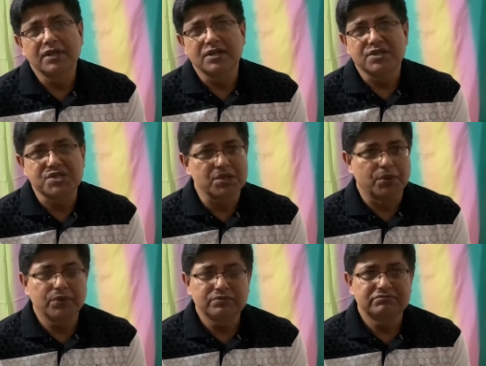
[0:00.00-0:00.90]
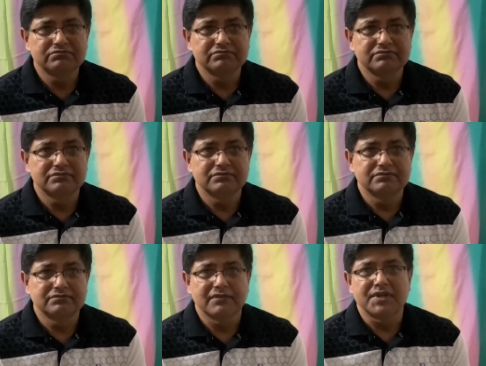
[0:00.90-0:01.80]
So
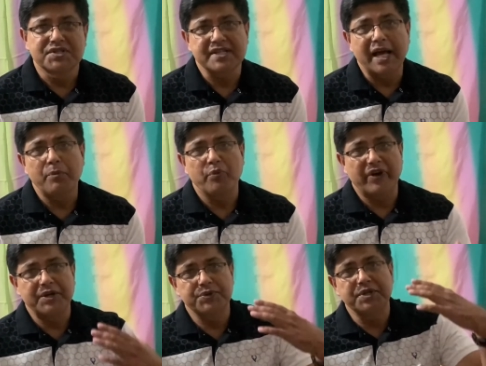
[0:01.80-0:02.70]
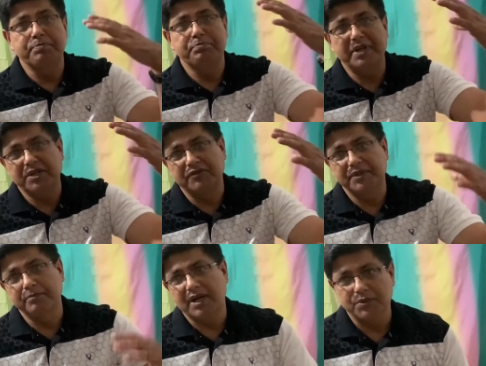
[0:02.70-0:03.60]
Sam went to the peak of the
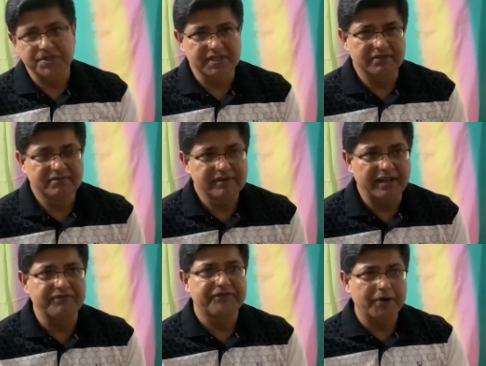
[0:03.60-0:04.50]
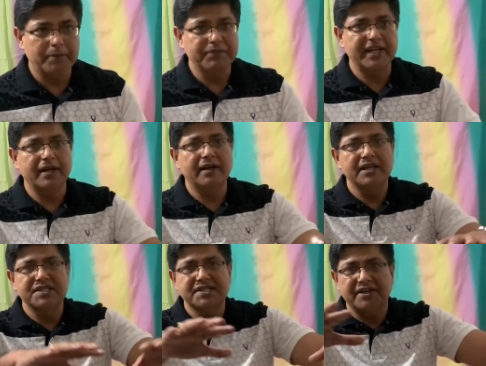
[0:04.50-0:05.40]
mountain, and from there he
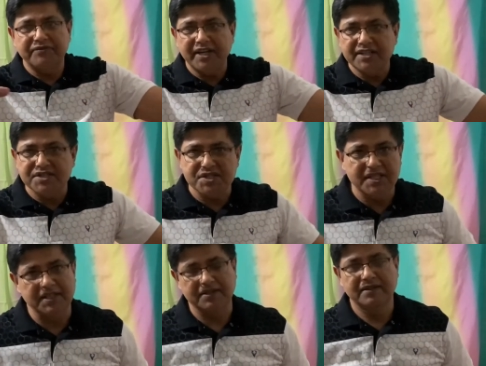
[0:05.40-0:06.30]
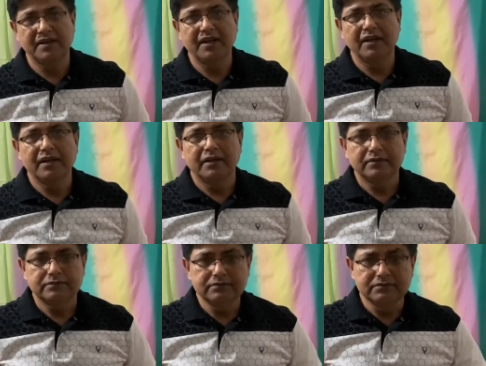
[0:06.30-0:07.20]
surveyed the scene.
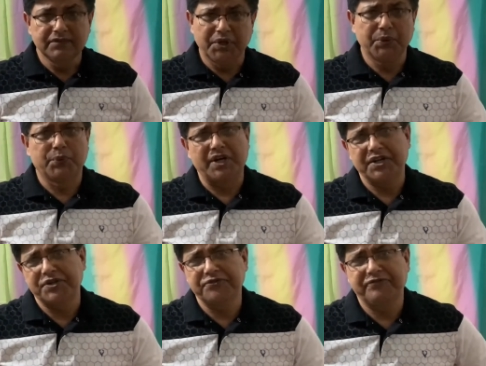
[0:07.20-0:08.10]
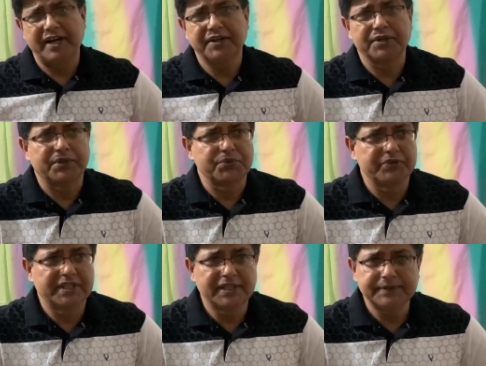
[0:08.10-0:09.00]
He wanted to find out
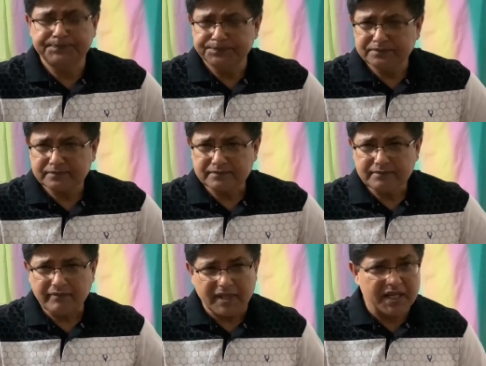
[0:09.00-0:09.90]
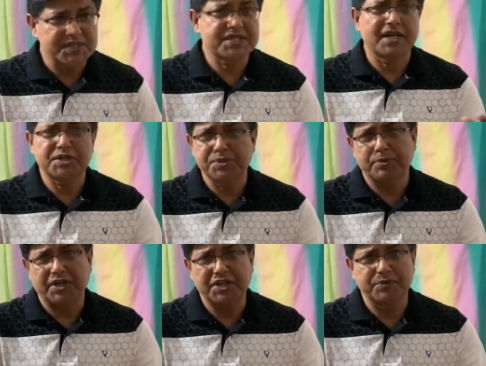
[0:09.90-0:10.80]
whether a search
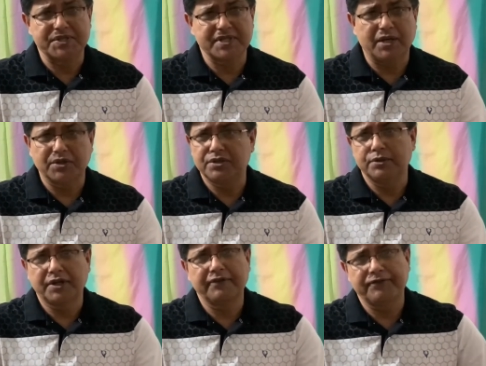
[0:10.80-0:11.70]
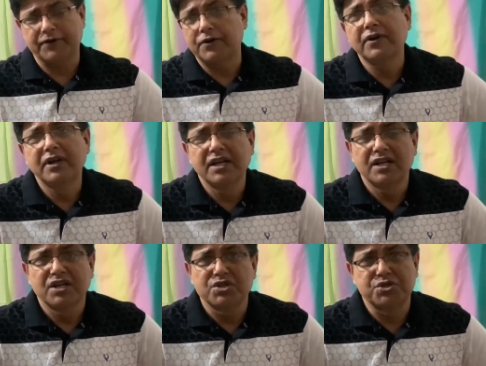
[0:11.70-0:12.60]
party was out looking for
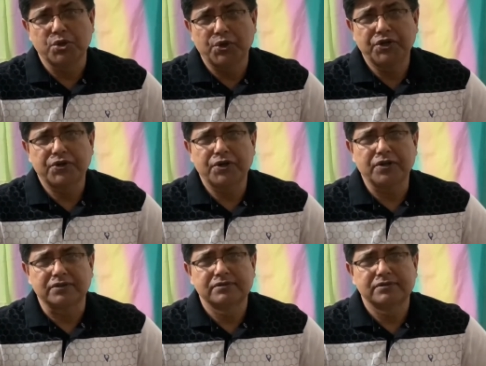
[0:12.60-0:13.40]
Johnny or not.